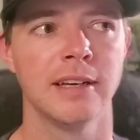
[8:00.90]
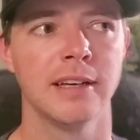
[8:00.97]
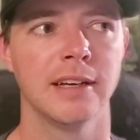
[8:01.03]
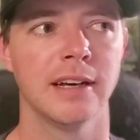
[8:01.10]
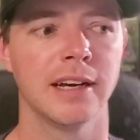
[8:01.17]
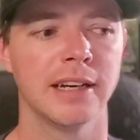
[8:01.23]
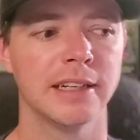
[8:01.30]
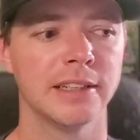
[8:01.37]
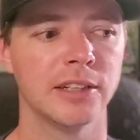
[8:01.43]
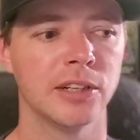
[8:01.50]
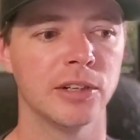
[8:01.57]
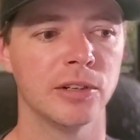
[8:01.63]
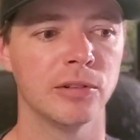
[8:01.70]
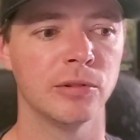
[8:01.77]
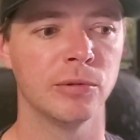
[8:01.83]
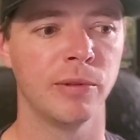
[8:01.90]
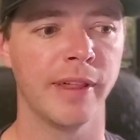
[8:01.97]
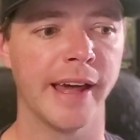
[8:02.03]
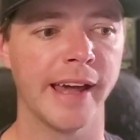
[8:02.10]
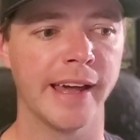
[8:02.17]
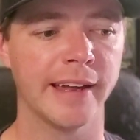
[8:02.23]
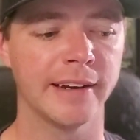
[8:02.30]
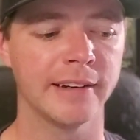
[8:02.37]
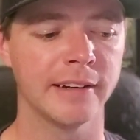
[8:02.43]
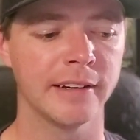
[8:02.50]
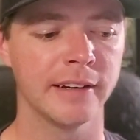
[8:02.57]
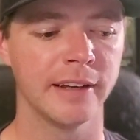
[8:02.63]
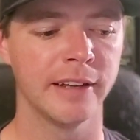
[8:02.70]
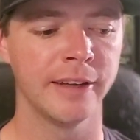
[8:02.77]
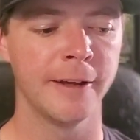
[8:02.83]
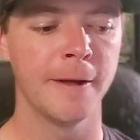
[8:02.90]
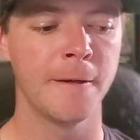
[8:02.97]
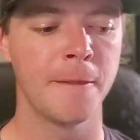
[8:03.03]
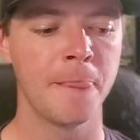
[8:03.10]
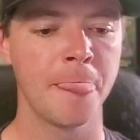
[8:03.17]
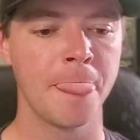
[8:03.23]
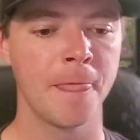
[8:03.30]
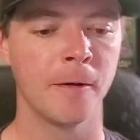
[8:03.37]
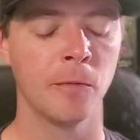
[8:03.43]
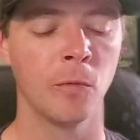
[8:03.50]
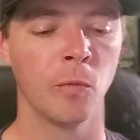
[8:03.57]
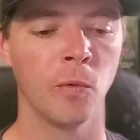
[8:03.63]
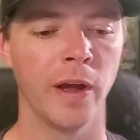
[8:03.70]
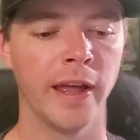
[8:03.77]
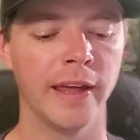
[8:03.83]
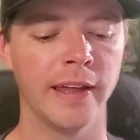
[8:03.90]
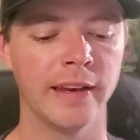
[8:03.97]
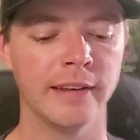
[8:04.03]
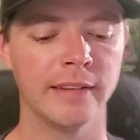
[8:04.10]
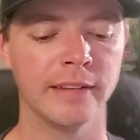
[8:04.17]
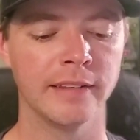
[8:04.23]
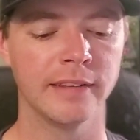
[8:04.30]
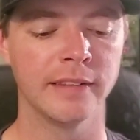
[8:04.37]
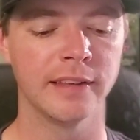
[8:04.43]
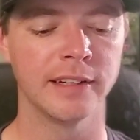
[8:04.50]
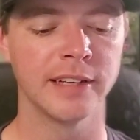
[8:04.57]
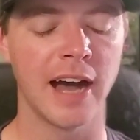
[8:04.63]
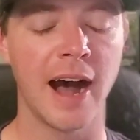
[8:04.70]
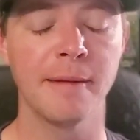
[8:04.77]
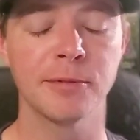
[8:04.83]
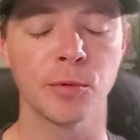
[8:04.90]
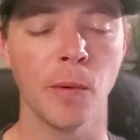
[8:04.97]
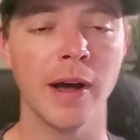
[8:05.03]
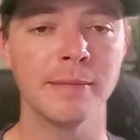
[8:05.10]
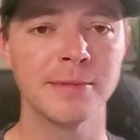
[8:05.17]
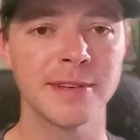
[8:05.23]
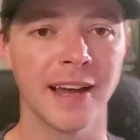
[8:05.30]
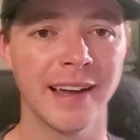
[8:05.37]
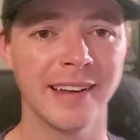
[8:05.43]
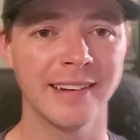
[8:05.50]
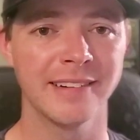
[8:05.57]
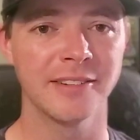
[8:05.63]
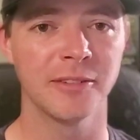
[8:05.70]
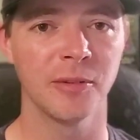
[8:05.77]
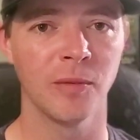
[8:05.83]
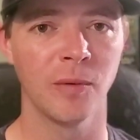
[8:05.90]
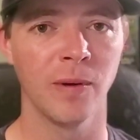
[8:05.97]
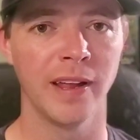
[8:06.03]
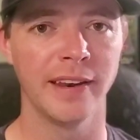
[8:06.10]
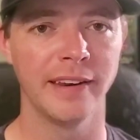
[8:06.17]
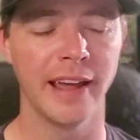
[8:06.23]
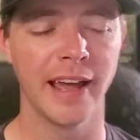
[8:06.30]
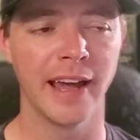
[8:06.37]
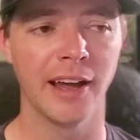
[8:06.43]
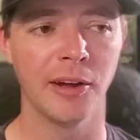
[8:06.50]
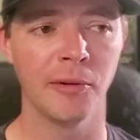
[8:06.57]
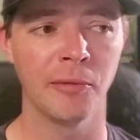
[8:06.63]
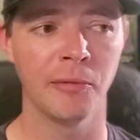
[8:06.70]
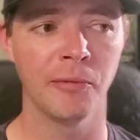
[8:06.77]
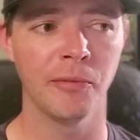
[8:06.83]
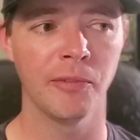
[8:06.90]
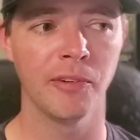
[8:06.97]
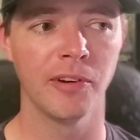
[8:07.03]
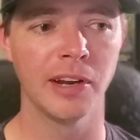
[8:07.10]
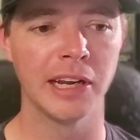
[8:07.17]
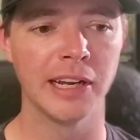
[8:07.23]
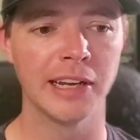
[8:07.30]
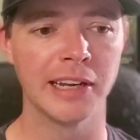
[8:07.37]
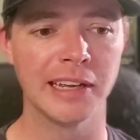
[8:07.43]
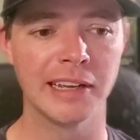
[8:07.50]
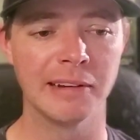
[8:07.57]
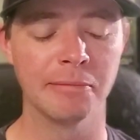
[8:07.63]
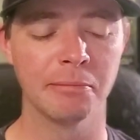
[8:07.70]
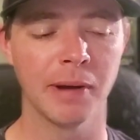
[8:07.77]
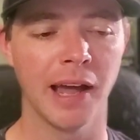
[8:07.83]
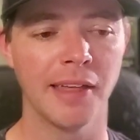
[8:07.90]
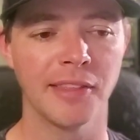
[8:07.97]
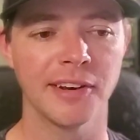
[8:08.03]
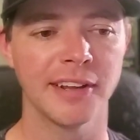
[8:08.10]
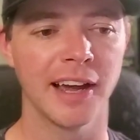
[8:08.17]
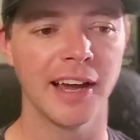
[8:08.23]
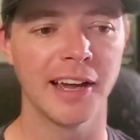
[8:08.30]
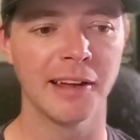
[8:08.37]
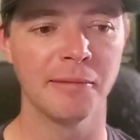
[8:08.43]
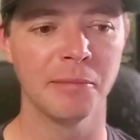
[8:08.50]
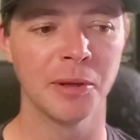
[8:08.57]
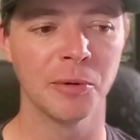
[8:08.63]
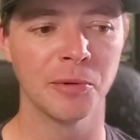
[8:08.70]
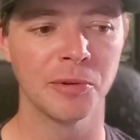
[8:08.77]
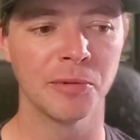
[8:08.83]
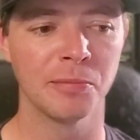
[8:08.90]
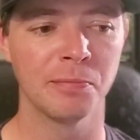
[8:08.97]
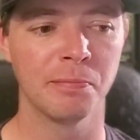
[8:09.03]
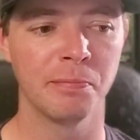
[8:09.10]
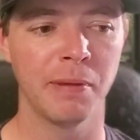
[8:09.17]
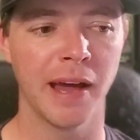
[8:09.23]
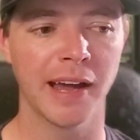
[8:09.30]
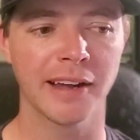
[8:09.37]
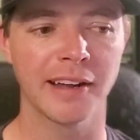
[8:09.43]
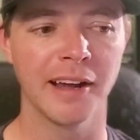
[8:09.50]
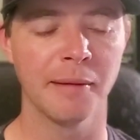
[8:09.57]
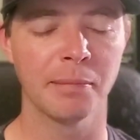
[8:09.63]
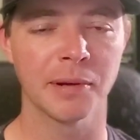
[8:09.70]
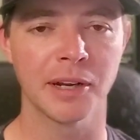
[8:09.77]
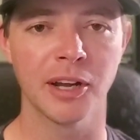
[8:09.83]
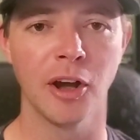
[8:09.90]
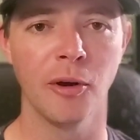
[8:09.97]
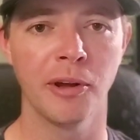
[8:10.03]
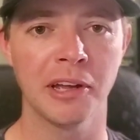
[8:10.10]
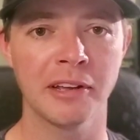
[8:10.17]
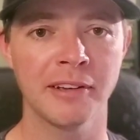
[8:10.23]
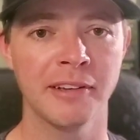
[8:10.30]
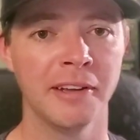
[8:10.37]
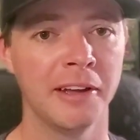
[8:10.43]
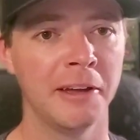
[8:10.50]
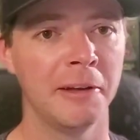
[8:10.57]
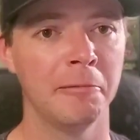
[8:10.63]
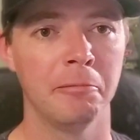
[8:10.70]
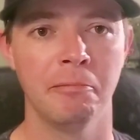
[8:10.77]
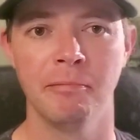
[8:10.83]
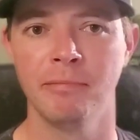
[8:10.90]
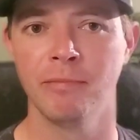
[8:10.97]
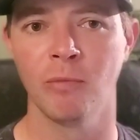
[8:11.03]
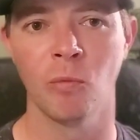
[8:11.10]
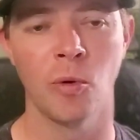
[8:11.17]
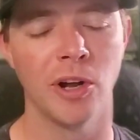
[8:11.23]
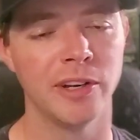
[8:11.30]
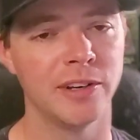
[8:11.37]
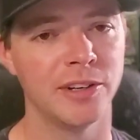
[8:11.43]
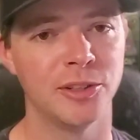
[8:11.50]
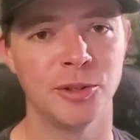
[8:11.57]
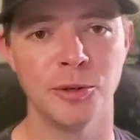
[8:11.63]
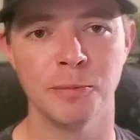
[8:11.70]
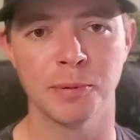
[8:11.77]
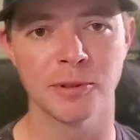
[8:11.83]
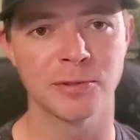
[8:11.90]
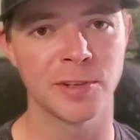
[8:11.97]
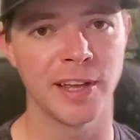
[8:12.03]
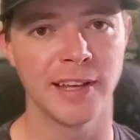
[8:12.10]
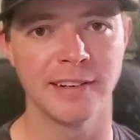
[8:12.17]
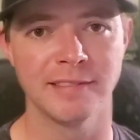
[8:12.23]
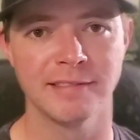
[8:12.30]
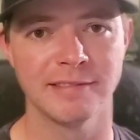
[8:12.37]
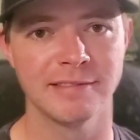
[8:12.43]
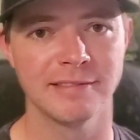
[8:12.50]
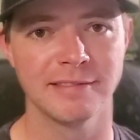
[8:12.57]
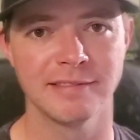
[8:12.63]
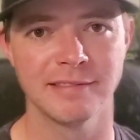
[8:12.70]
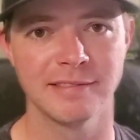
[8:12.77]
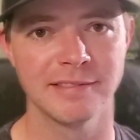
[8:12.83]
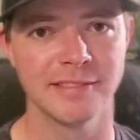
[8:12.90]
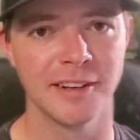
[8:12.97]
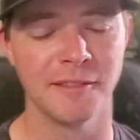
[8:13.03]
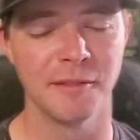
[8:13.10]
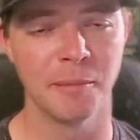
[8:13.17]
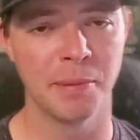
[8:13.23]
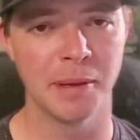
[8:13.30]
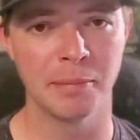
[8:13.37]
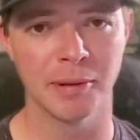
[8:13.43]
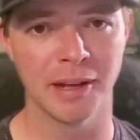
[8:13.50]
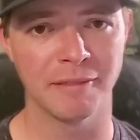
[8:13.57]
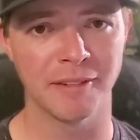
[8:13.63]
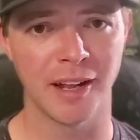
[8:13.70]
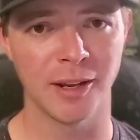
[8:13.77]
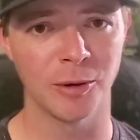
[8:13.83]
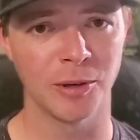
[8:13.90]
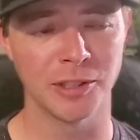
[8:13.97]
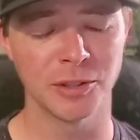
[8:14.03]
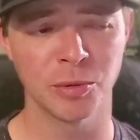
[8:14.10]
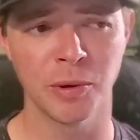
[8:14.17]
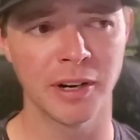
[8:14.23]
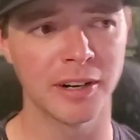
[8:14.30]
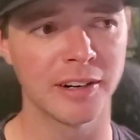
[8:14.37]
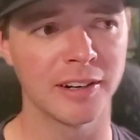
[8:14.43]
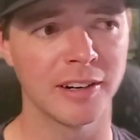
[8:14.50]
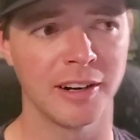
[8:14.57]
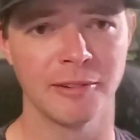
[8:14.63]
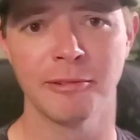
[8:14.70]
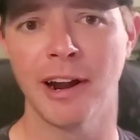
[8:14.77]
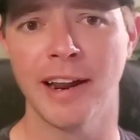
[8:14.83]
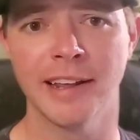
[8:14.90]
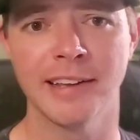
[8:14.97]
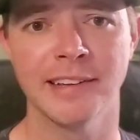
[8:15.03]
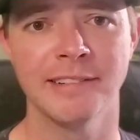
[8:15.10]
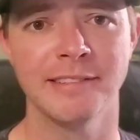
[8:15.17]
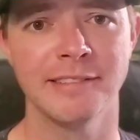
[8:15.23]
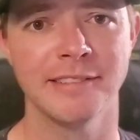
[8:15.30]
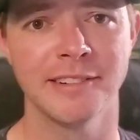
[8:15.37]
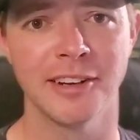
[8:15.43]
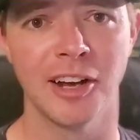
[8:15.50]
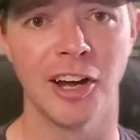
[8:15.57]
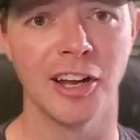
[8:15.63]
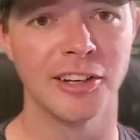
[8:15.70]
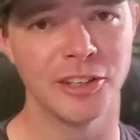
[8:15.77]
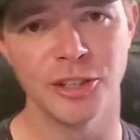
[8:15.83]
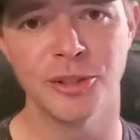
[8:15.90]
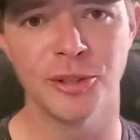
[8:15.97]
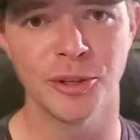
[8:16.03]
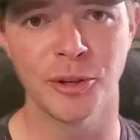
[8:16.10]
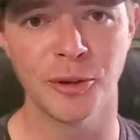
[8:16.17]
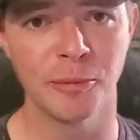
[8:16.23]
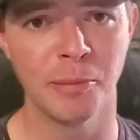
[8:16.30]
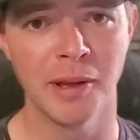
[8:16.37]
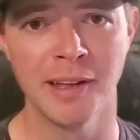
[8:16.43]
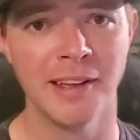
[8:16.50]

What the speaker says: I know that when the Topps website went down, and by the time it was back up and going, 1% to 2% of the people I follow on Twitter, on Reddit, on YouTube,